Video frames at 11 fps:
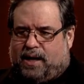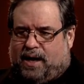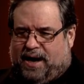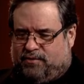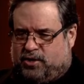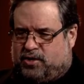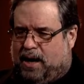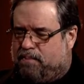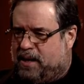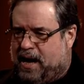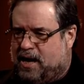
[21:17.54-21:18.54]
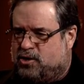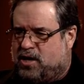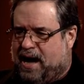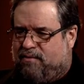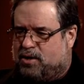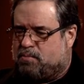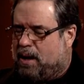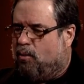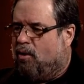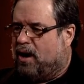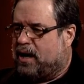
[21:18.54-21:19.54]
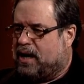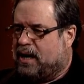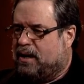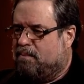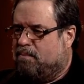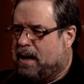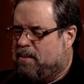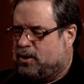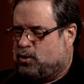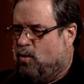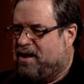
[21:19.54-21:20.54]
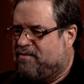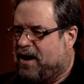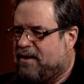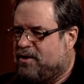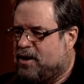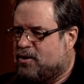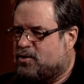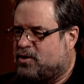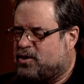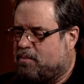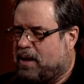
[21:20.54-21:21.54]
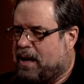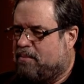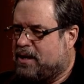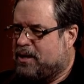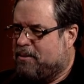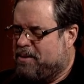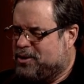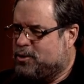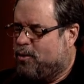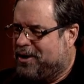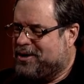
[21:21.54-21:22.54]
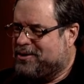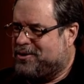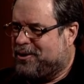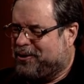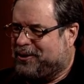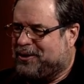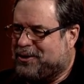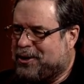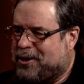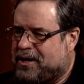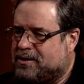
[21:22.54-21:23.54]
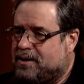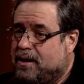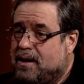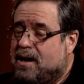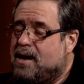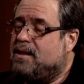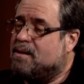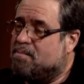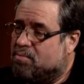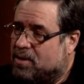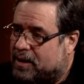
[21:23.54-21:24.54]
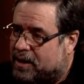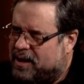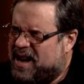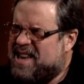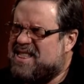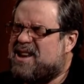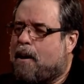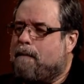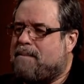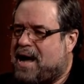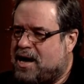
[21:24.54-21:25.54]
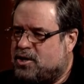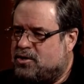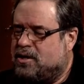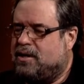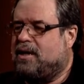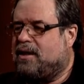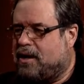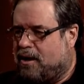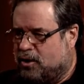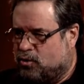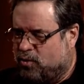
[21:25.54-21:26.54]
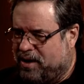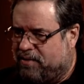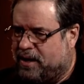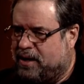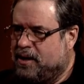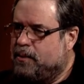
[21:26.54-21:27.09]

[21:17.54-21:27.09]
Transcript: I've just upped the age average by walking in by about 25 years, because they're probably in their mid-20s to early 30s, and they're brilliant, and they are passionate, and they are driven.